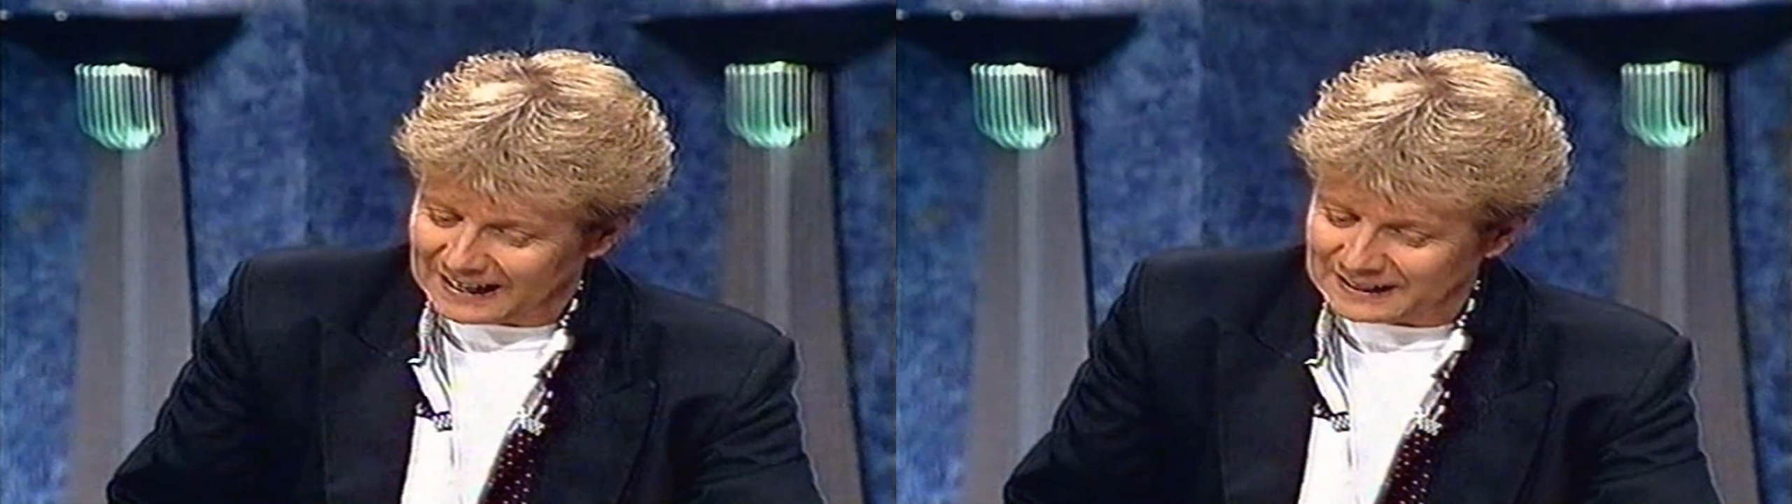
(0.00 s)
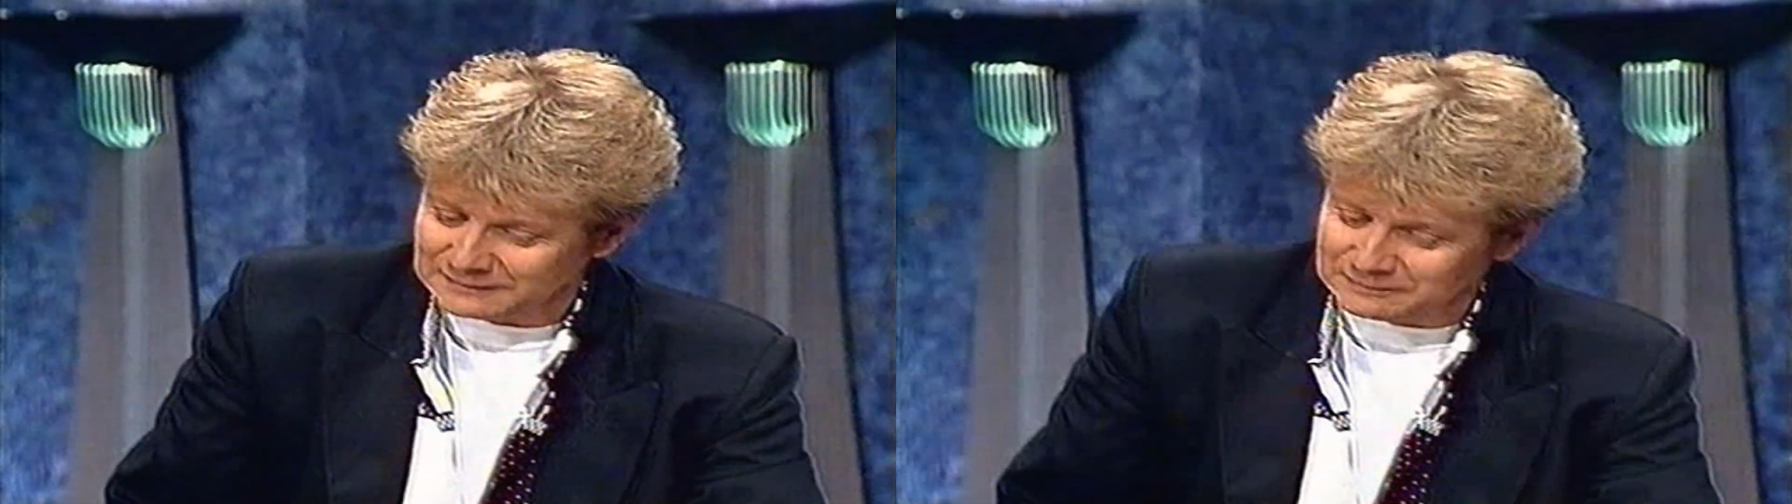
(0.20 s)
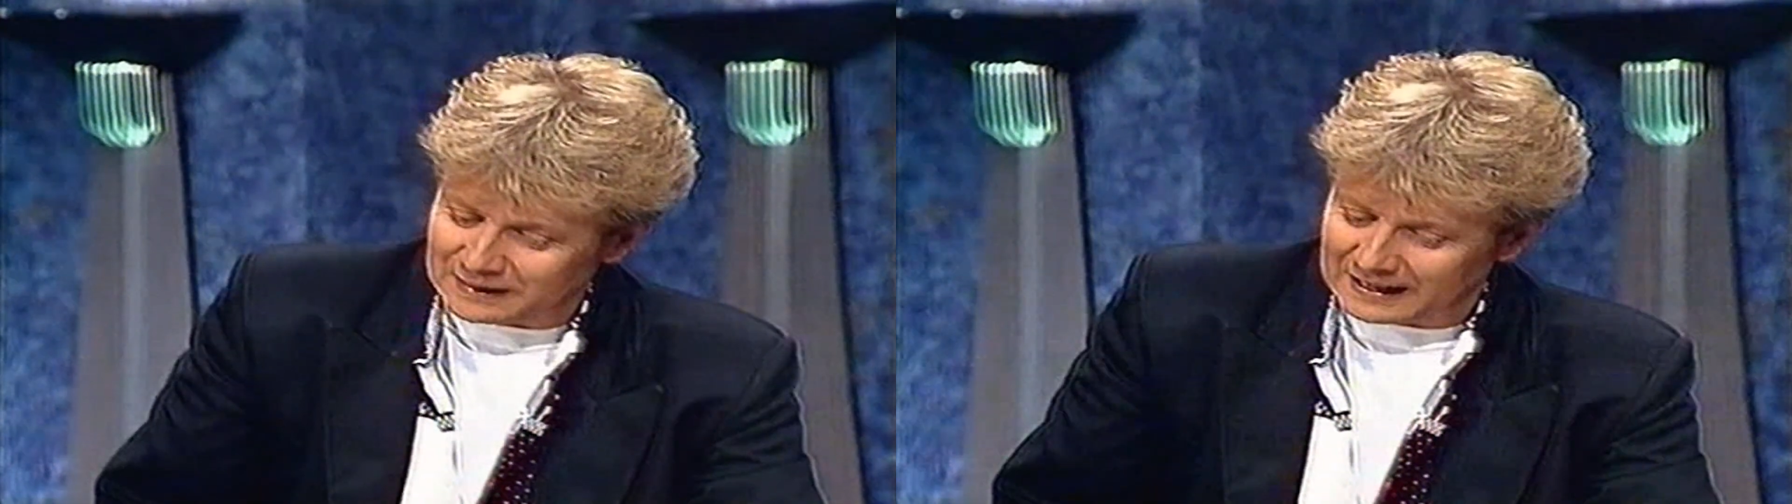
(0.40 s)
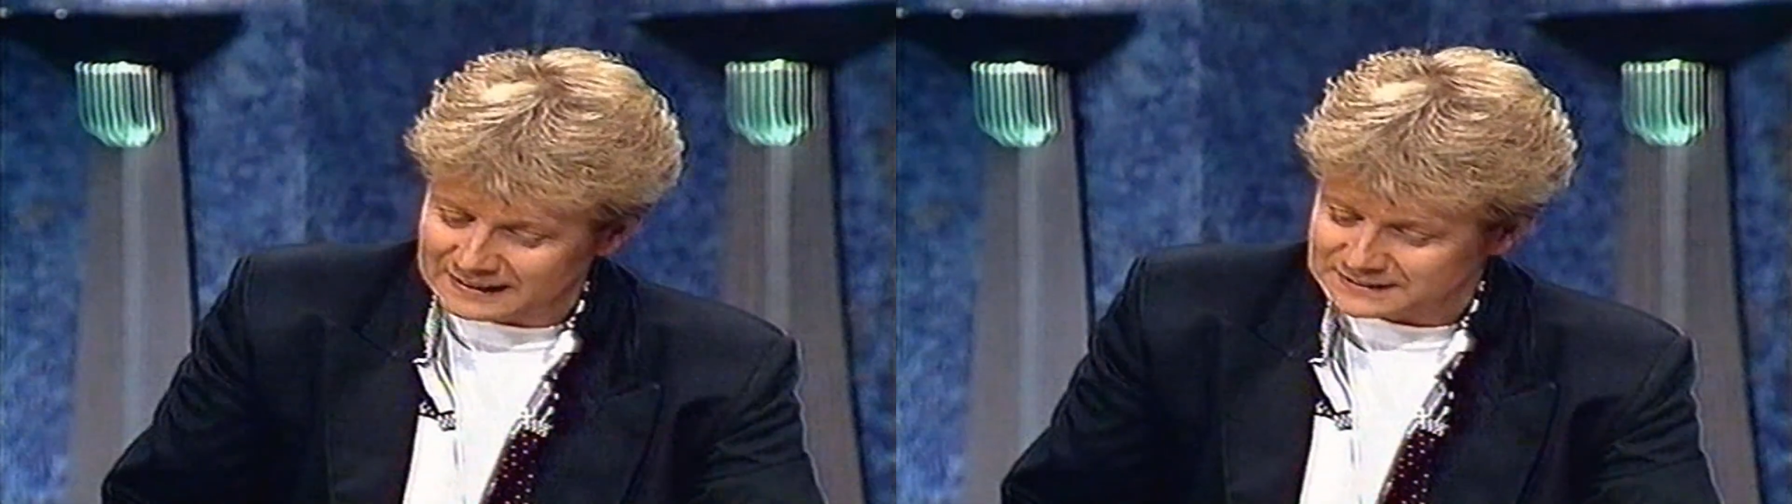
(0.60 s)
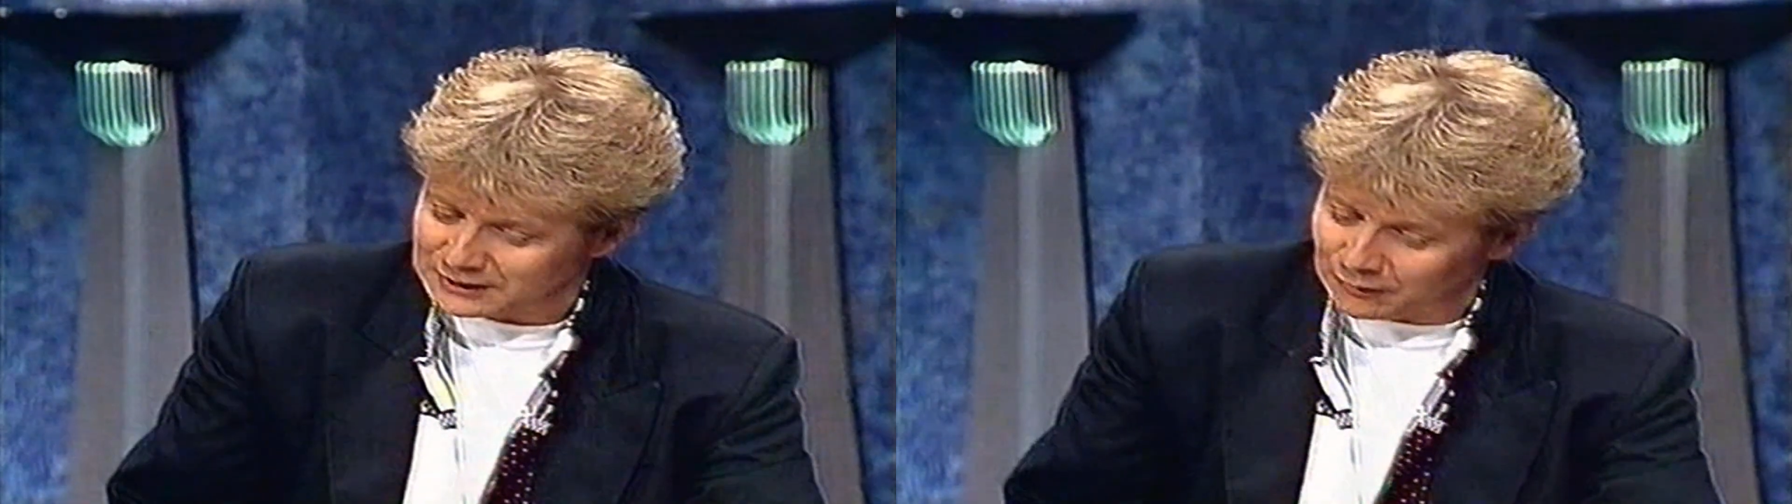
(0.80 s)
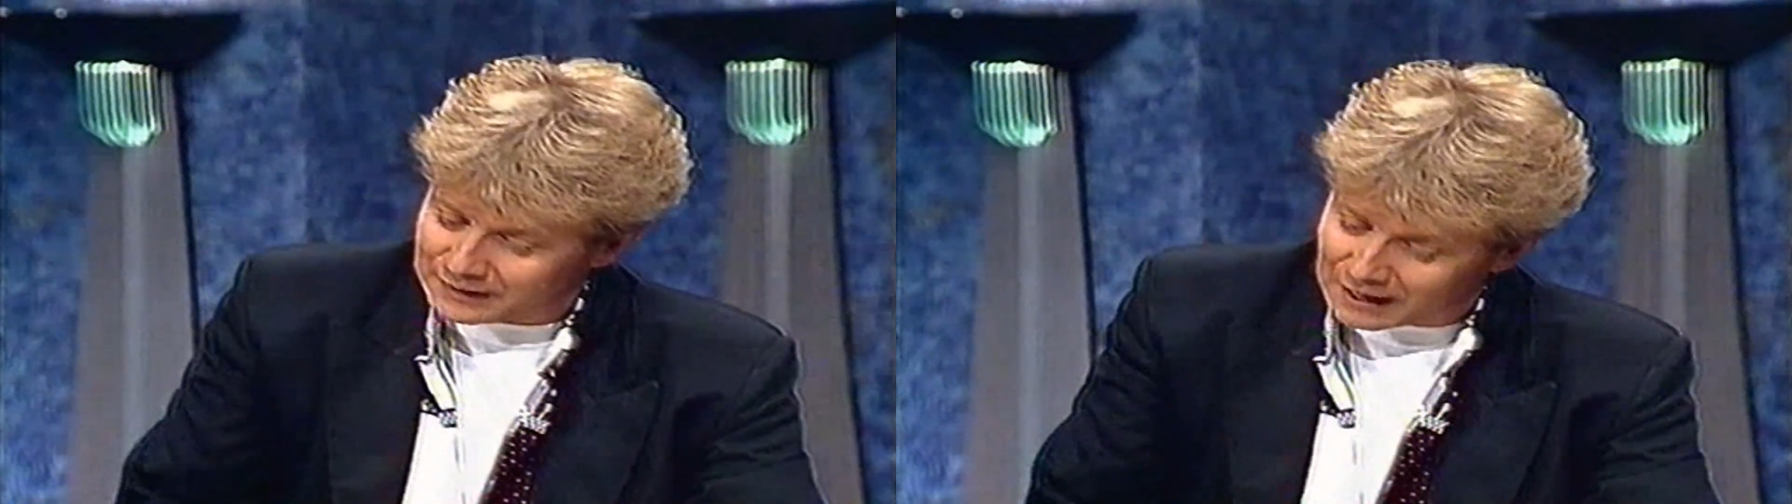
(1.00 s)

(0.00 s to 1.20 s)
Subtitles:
And so I